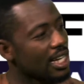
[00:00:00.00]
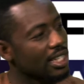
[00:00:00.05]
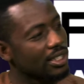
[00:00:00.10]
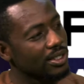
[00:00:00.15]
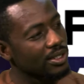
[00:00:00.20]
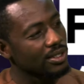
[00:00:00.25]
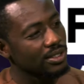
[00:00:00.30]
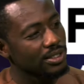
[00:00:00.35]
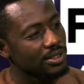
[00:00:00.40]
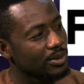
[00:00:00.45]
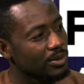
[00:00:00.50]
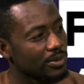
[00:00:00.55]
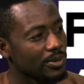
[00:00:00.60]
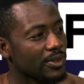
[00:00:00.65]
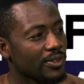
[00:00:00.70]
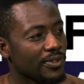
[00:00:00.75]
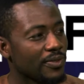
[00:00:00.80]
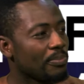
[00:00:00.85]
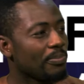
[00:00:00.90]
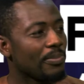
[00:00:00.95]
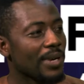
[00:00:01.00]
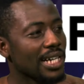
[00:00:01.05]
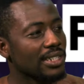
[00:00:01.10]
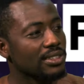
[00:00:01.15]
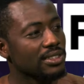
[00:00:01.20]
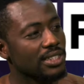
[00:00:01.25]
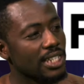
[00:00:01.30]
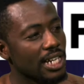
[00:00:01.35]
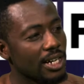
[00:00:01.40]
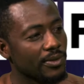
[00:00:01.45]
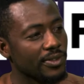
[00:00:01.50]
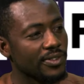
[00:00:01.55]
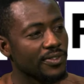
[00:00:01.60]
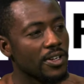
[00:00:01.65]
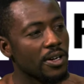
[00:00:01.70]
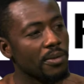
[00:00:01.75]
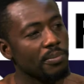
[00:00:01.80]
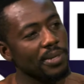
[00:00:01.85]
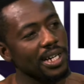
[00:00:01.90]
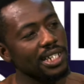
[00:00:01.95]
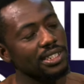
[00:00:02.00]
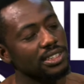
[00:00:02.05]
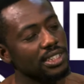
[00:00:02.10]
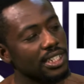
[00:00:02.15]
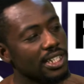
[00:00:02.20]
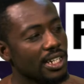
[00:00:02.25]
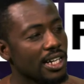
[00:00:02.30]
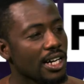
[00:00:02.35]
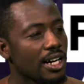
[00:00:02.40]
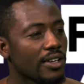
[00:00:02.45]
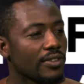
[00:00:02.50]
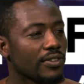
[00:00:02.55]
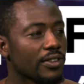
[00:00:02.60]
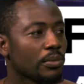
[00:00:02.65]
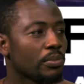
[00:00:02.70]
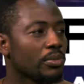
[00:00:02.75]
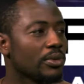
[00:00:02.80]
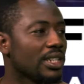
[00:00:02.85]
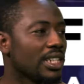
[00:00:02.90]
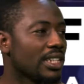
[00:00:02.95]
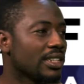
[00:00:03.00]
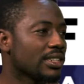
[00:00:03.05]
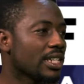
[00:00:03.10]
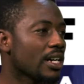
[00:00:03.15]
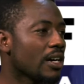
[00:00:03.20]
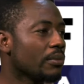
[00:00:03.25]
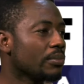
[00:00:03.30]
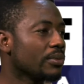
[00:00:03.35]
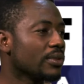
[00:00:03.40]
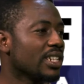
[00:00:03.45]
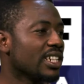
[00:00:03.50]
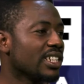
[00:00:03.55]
And we've gone past the era of open letter.